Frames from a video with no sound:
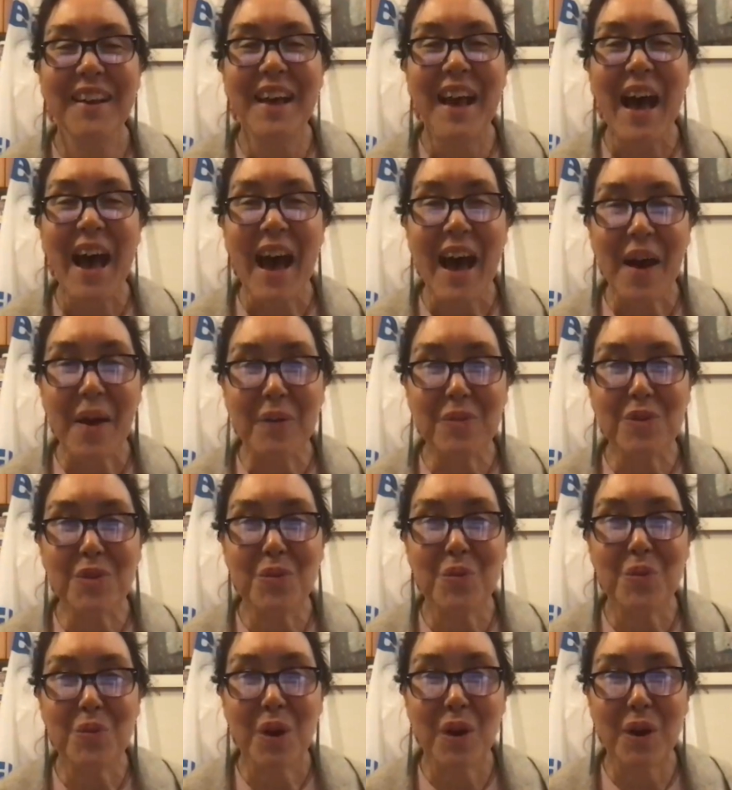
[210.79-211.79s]
how
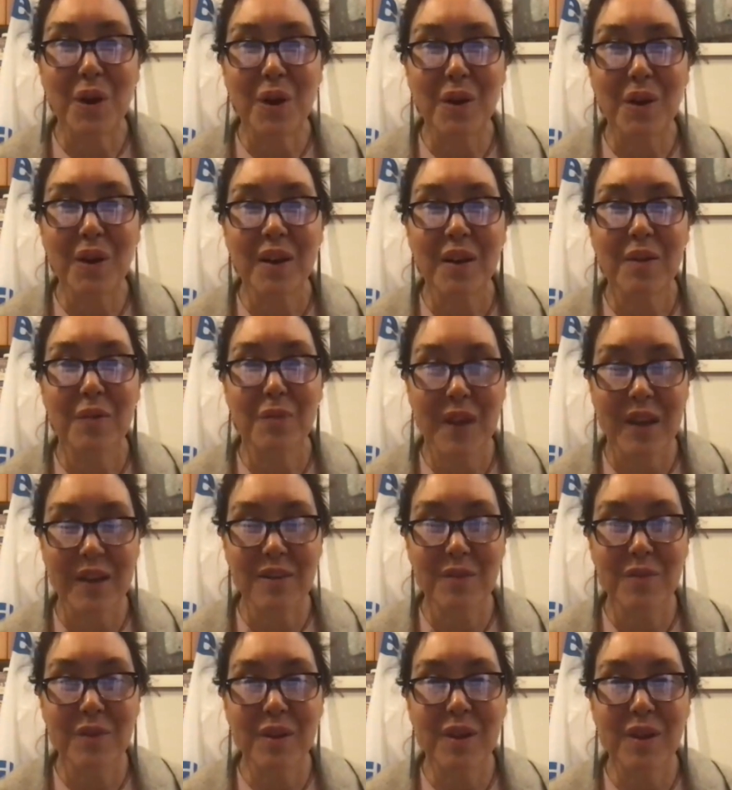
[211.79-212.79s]
to work
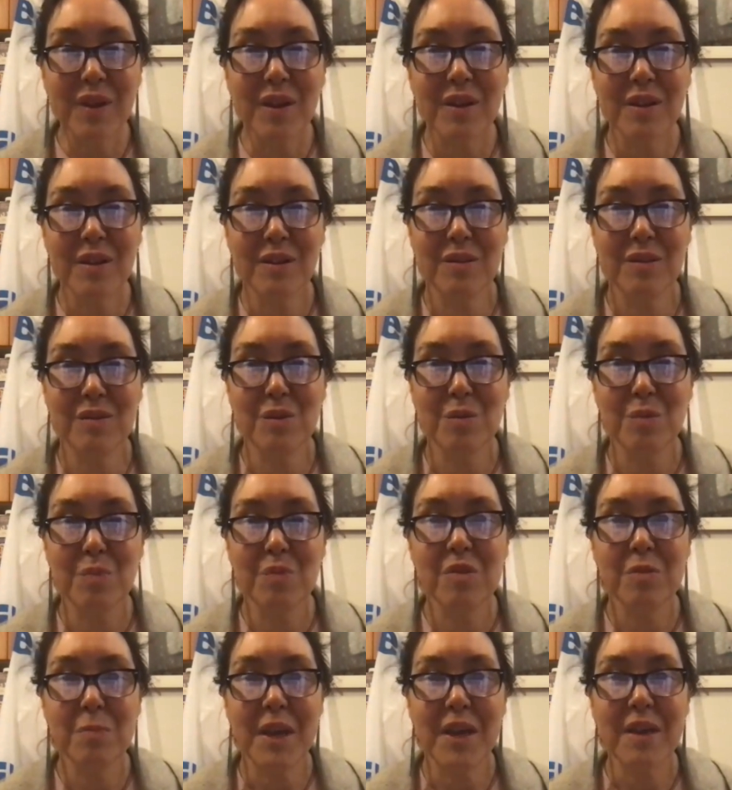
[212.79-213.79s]
effectively in Zoom
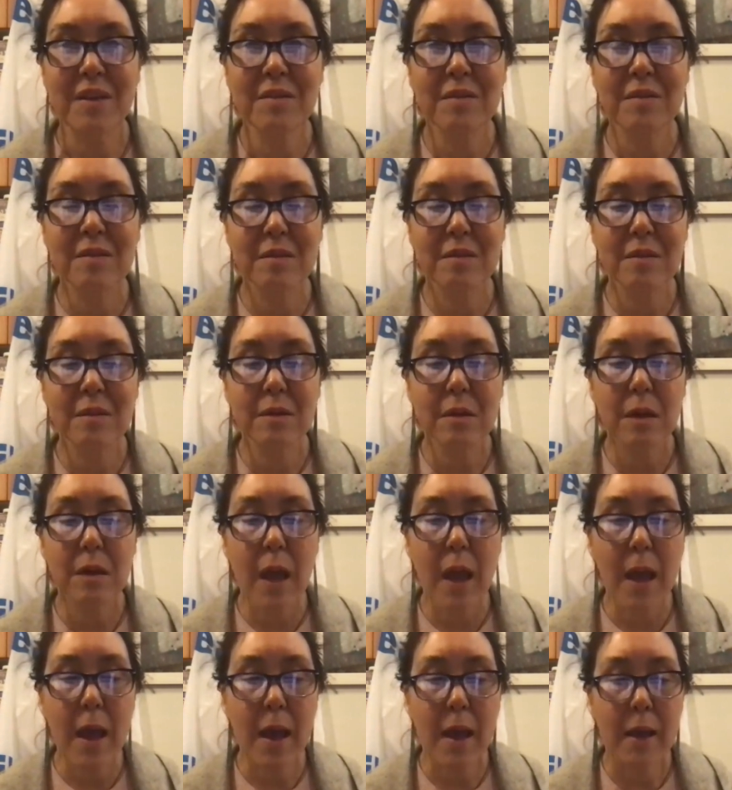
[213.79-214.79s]
space.
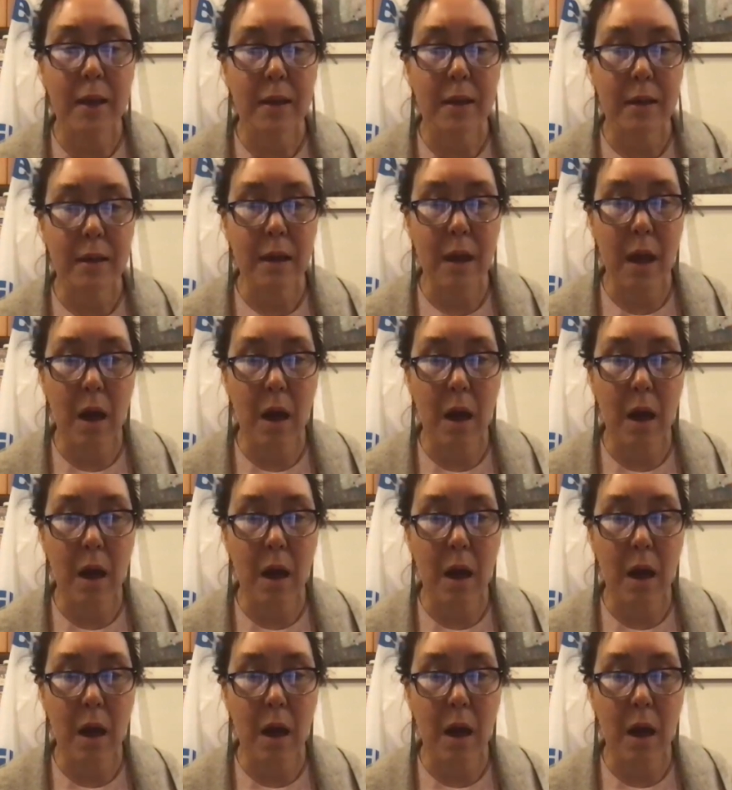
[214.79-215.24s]
And